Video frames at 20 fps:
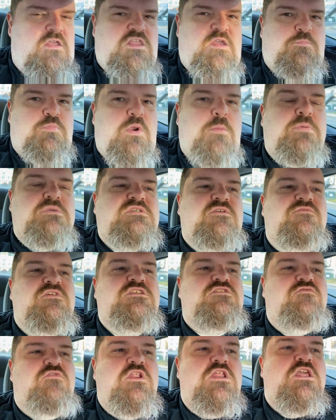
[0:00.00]
The purpose of
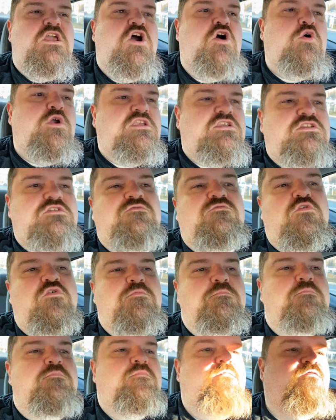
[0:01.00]
this video is for,
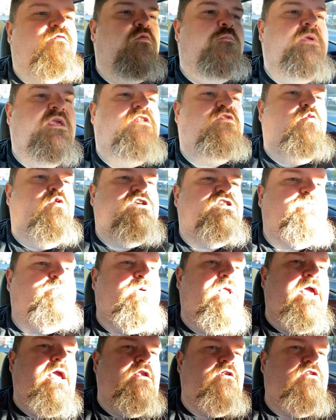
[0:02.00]
for me to
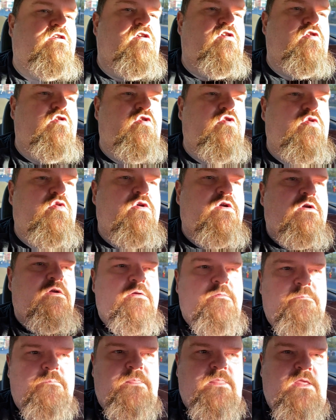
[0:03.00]
explain to you
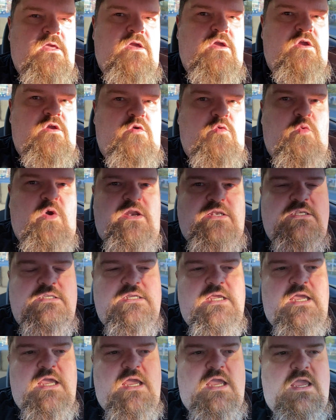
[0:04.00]
what
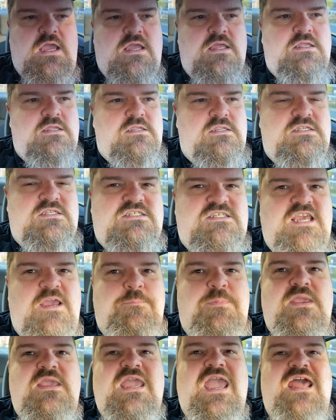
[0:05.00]
uh,
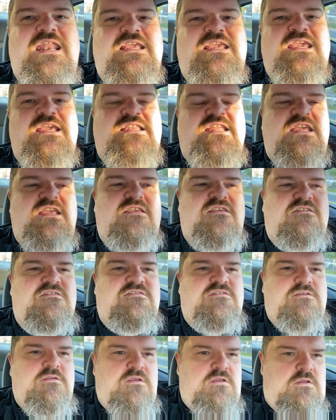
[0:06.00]
tipping etiquette
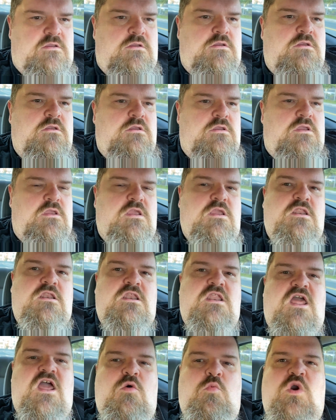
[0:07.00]
is
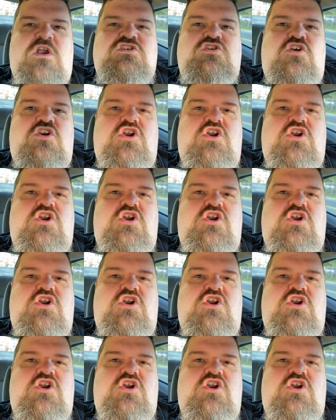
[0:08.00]
in uh, Western